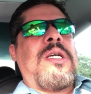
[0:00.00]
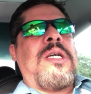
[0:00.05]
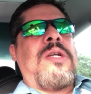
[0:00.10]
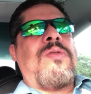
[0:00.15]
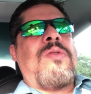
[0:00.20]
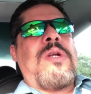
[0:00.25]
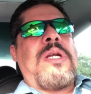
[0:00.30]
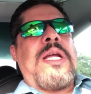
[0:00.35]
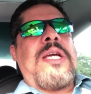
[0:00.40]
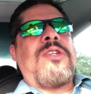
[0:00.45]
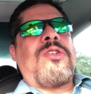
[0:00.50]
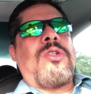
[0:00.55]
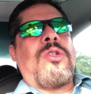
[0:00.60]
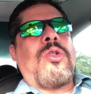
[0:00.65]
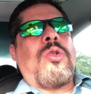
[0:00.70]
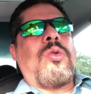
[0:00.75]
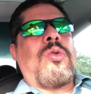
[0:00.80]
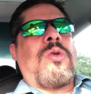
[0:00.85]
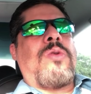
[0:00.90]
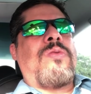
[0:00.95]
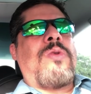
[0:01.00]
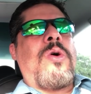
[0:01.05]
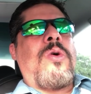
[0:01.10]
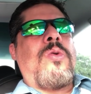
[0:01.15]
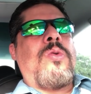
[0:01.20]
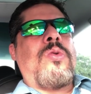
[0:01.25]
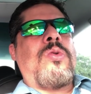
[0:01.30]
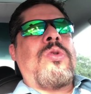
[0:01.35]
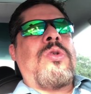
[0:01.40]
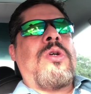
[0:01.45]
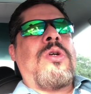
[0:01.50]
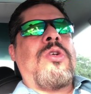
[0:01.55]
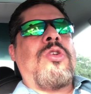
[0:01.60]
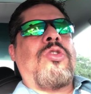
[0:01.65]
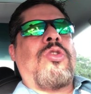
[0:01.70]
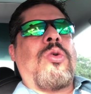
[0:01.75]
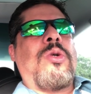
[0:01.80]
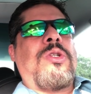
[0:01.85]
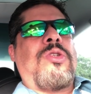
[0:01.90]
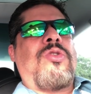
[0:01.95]
in relation to the road.
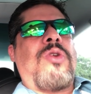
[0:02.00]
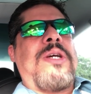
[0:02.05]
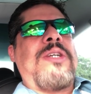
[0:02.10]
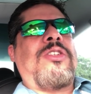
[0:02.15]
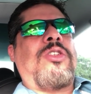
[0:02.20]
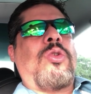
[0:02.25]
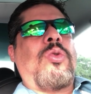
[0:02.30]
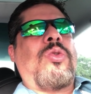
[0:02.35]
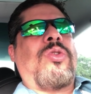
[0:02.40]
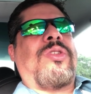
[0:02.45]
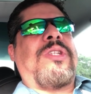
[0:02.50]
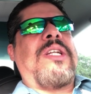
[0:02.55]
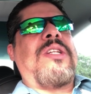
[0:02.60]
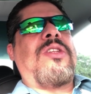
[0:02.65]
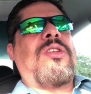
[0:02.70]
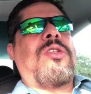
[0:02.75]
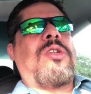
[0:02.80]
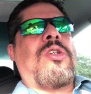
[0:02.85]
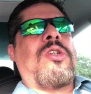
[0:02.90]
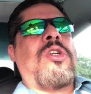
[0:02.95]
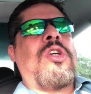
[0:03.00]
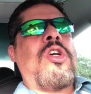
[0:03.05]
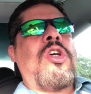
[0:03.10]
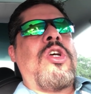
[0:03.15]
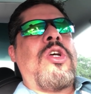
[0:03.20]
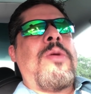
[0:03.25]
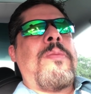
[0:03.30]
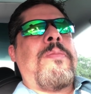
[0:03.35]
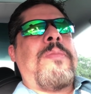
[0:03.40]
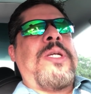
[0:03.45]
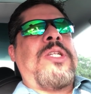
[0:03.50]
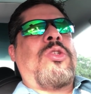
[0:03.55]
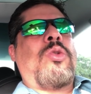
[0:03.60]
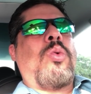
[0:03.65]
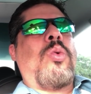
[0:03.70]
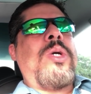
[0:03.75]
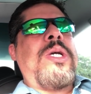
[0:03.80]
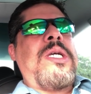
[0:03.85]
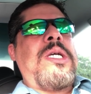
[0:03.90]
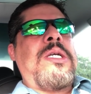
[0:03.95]
So it tries to center
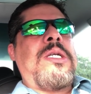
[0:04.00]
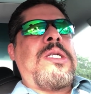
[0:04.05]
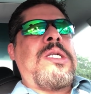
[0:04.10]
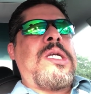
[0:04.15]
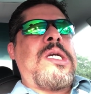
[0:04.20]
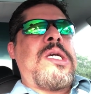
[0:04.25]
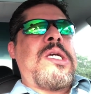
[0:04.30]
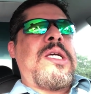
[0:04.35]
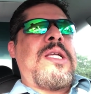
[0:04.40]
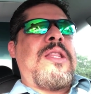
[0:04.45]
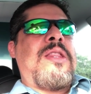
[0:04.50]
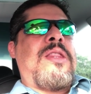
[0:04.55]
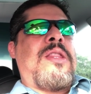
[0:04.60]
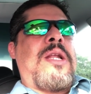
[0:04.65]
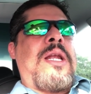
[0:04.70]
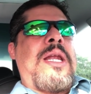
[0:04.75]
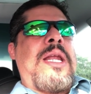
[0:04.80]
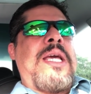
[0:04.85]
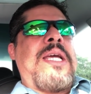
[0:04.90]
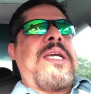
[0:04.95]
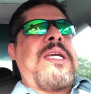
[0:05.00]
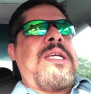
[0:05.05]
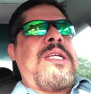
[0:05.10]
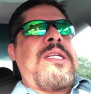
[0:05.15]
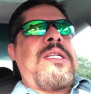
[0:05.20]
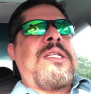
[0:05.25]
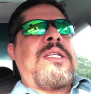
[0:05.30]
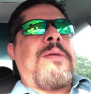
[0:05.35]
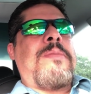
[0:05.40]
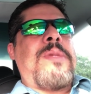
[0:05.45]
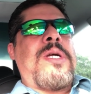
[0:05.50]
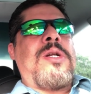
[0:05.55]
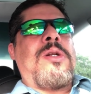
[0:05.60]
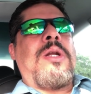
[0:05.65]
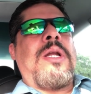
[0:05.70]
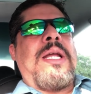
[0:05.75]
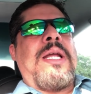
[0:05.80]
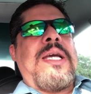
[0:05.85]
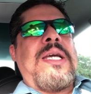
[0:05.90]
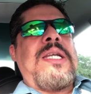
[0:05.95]
between the lane, the
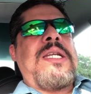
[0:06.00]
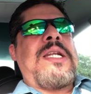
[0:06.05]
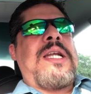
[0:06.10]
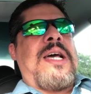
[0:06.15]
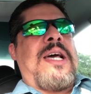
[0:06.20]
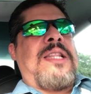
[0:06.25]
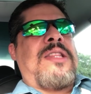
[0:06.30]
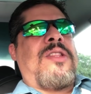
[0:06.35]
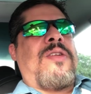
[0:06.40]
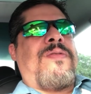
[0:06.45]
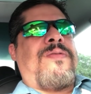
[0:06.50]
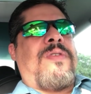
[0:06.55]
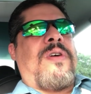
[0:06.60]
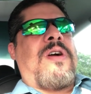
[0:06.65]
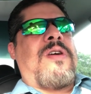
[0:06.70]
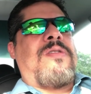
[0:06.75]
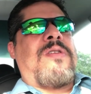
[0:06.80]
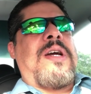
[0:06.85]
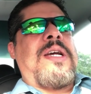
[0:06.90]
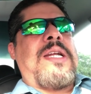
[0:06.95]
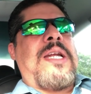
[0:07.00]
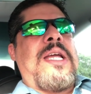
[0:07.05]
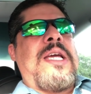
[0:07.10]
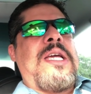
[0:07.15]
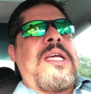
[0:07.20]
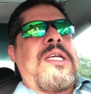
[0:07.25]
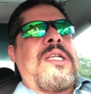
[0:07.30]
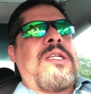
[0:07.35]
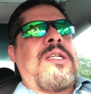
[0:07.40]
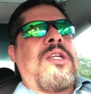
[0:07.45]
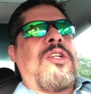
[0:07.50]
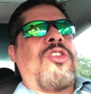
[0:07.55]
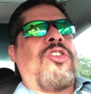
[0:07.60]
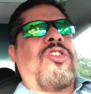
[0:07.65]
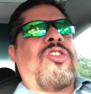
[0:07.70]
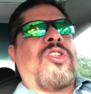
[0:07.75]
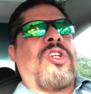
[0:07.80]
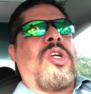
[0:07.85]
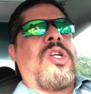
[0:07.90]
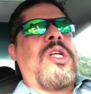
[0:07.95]
middle lane, and the far right lane
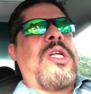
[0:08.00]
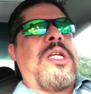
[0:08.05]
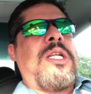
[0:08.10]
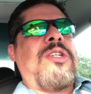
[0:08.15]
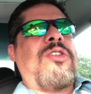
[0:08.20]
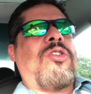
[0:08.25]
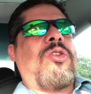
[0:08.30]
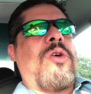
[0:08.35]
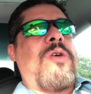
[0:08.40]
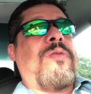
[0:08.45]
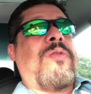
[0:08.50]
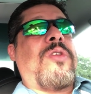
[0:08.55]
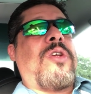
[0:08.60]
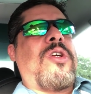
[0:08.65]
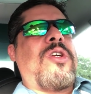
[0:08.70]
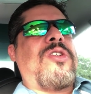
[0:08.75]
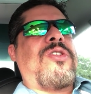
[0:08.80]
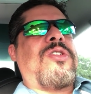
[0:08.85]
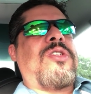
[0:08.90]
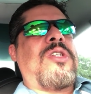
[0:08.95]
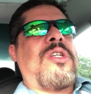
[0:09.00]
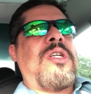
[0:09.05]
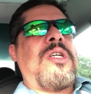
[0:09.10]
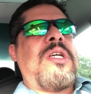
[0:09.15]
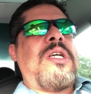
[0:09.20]
suddenly. So if there's